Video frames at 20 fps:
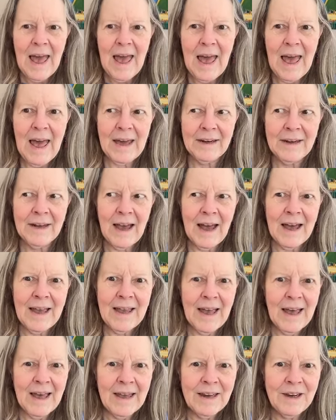And I
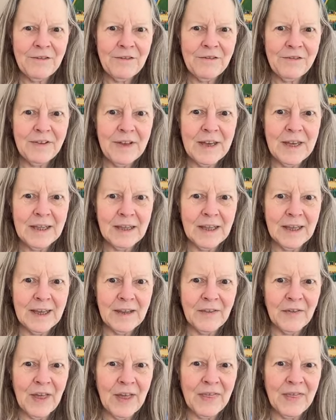had a
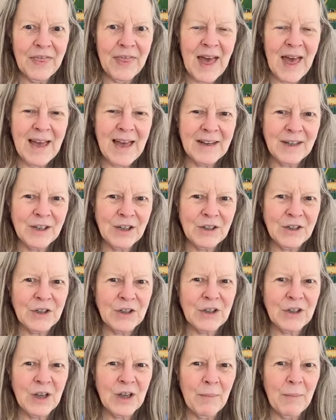feeling that that
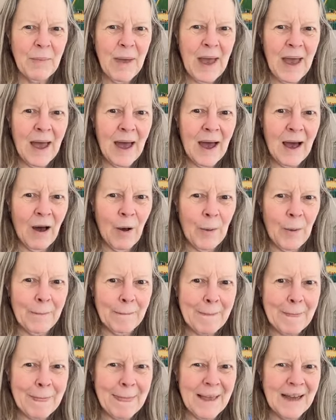somehow
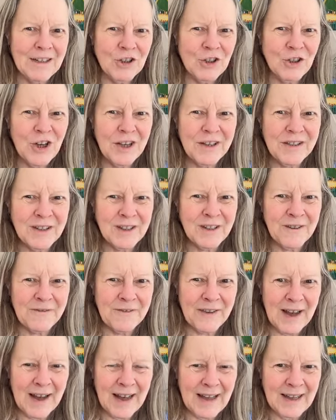
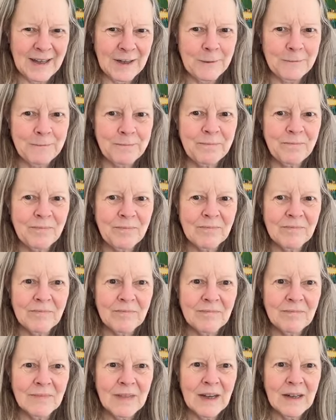justified
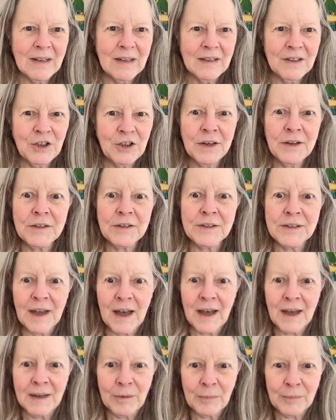
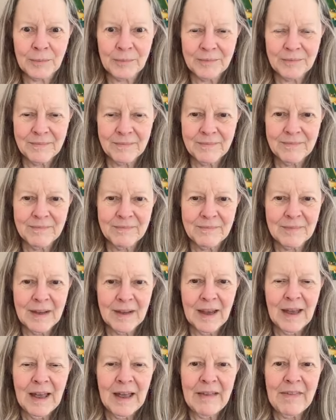genocide.
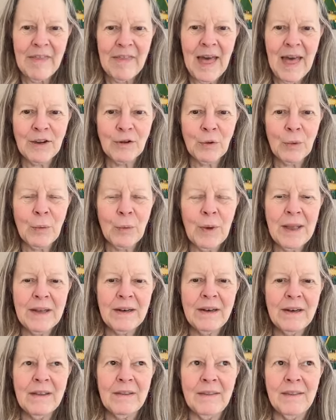That
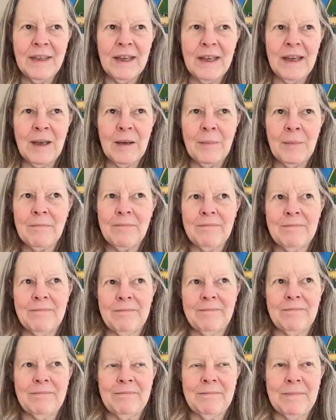when the
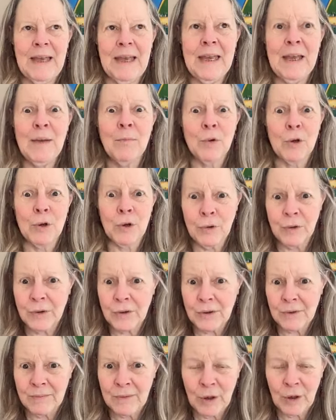
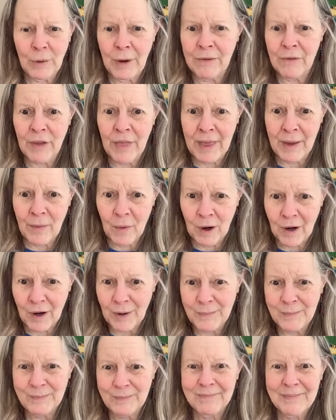Hebrews, whoever they
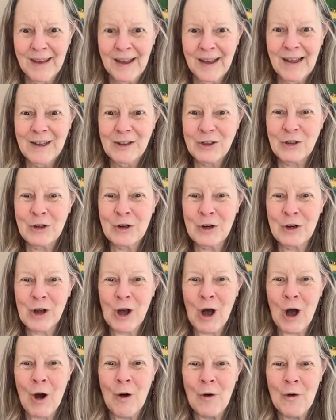were, took
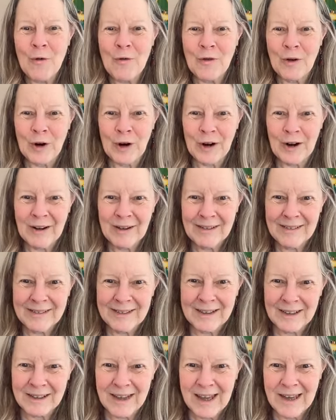over
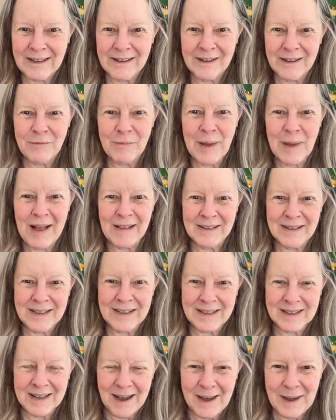the land of
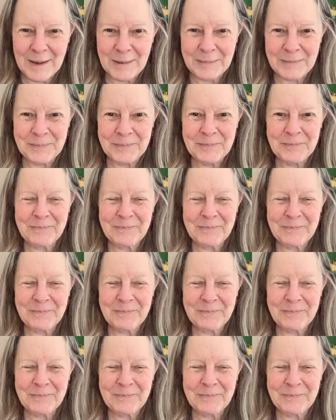Palestine,